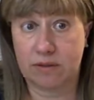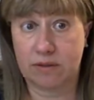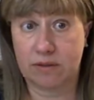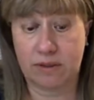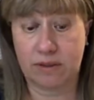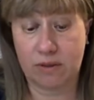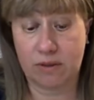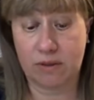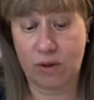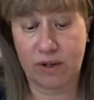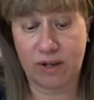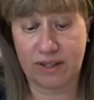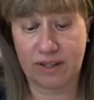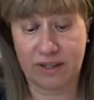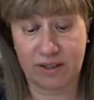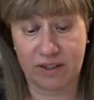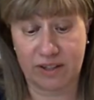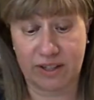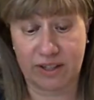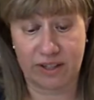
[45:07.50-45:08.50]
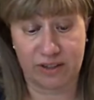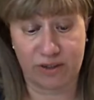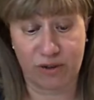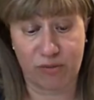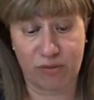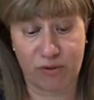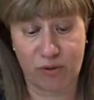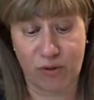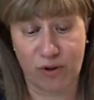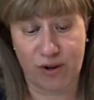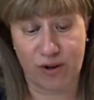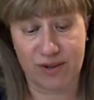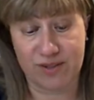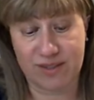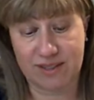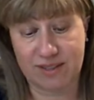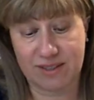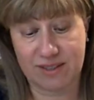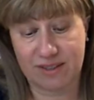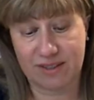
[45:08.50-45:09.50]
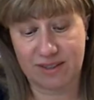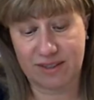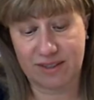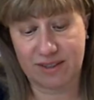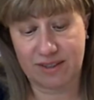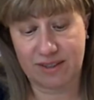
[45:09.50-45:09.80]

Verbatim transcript: didn't want to hear it, of course.